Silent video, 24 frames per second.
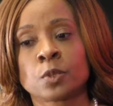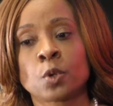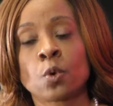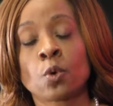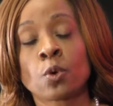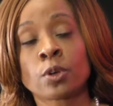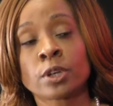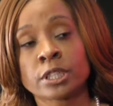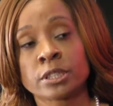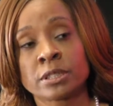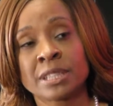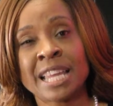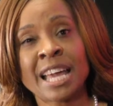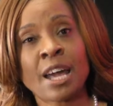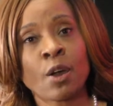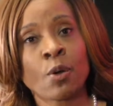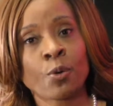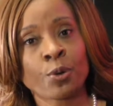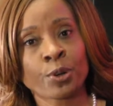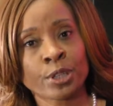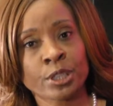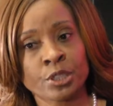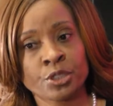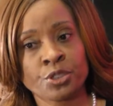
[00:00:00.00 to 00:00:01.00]
or not
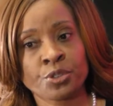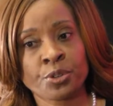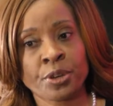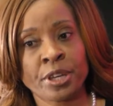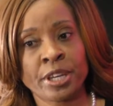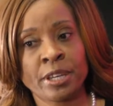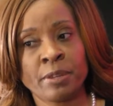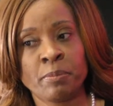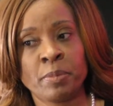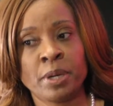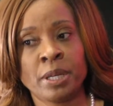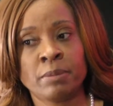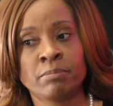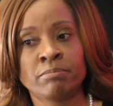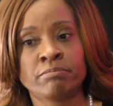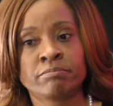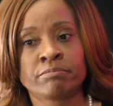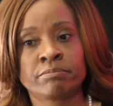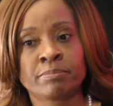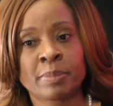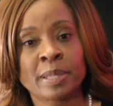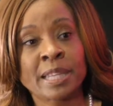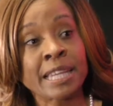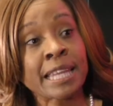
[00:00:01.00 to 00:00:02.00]
orchestrated, but
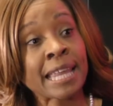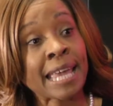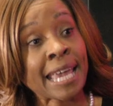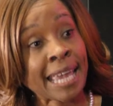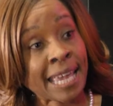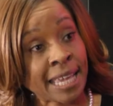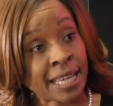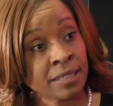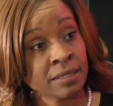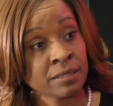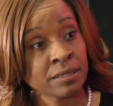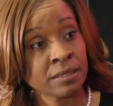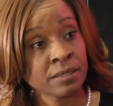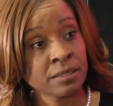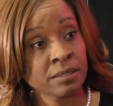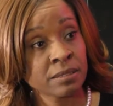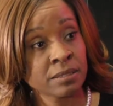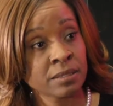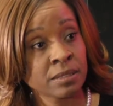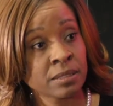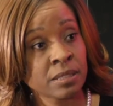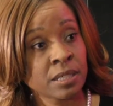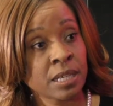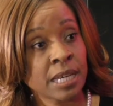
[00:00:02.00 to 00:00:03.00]
planned
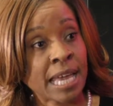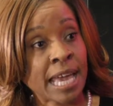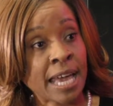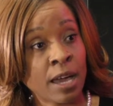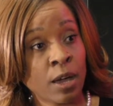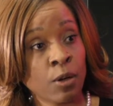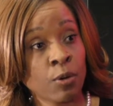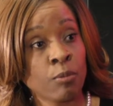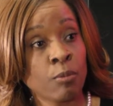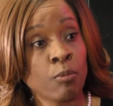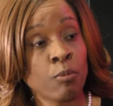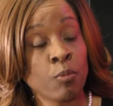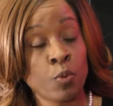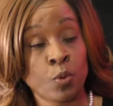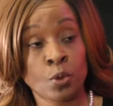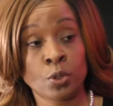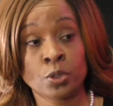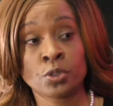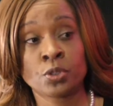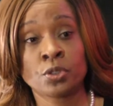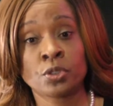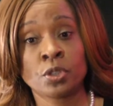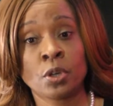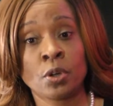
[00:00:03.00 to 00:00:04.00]
out
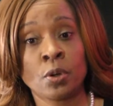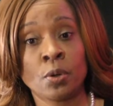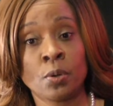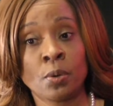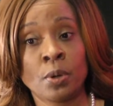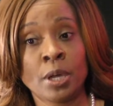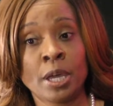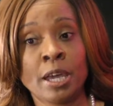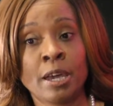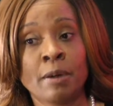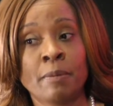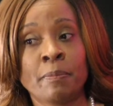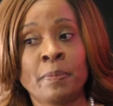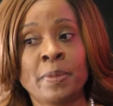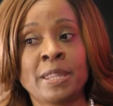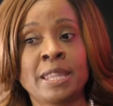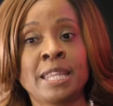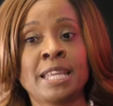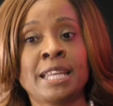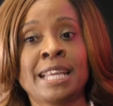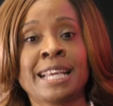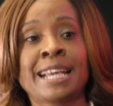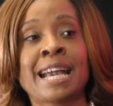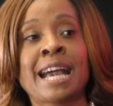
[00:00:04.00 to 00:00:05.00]
more so, but
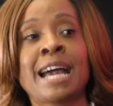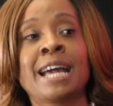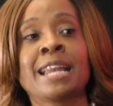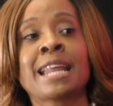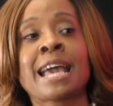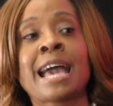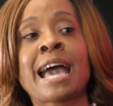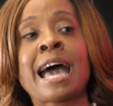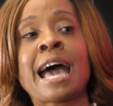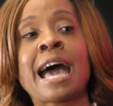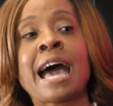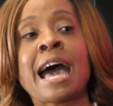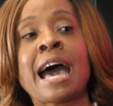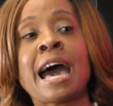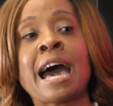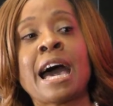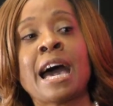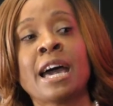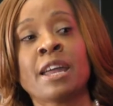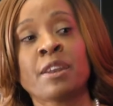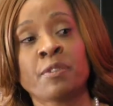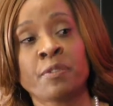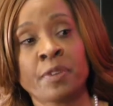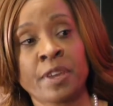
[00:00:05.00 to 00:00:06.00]
then it got
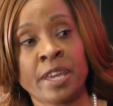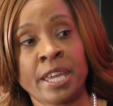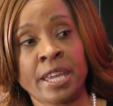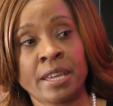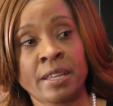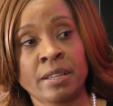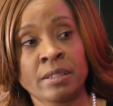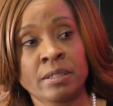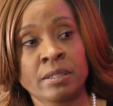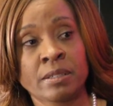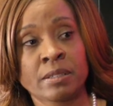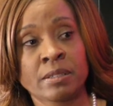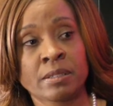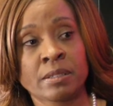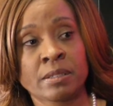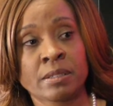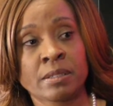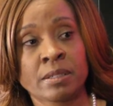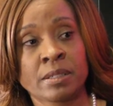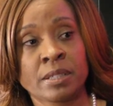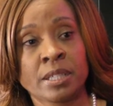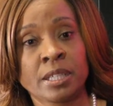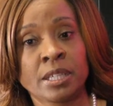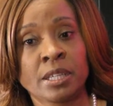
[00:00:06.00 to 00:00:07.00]
out of
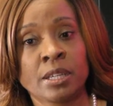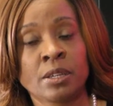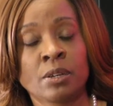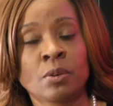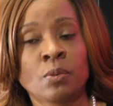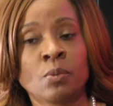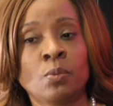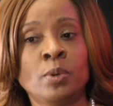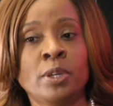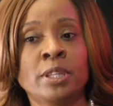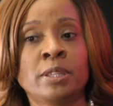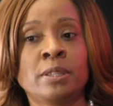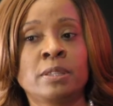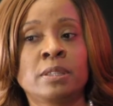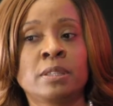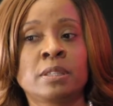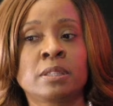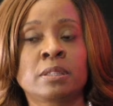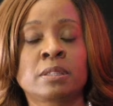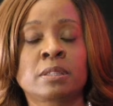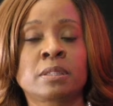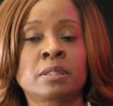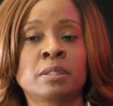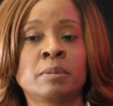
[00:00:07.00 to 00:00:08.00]
hand. With
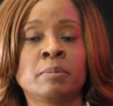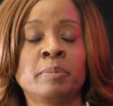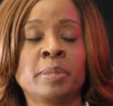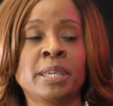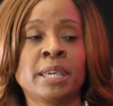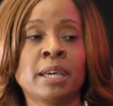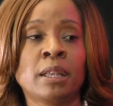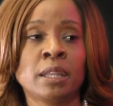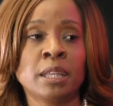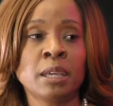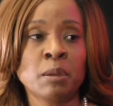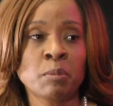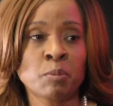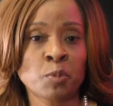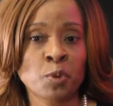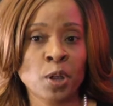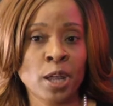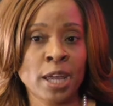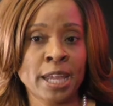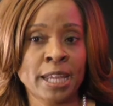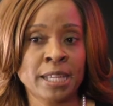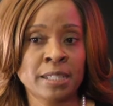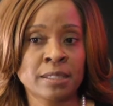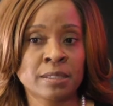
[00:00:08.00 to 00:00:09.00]
the BLM
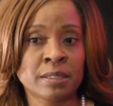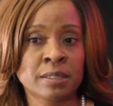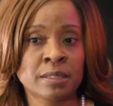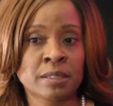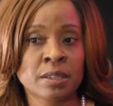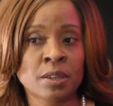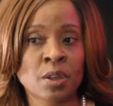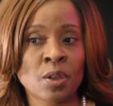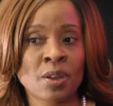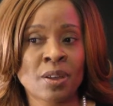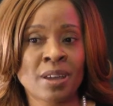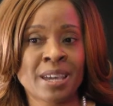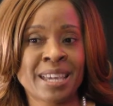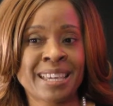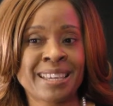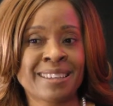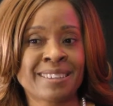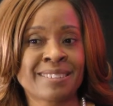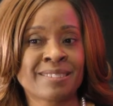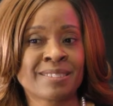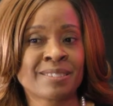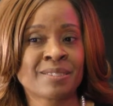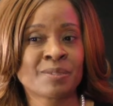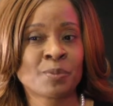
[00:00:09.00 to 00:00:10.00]
riots,
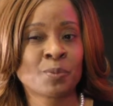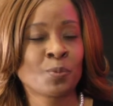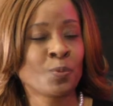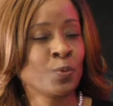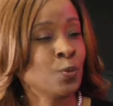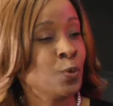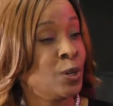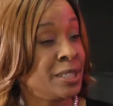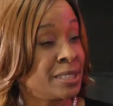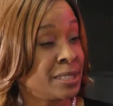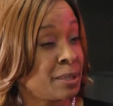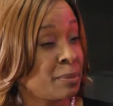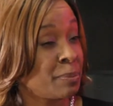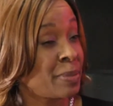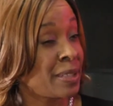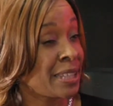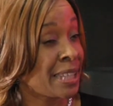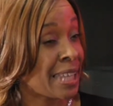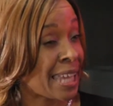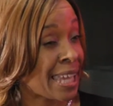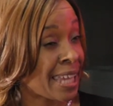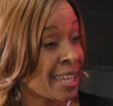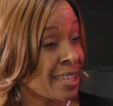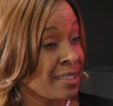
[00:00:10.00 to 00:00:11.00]
was it
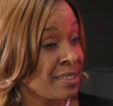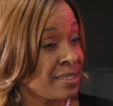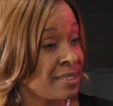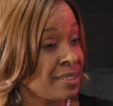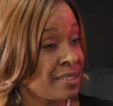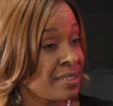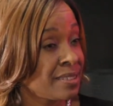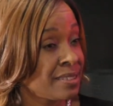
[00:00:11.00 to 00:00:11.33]
planned?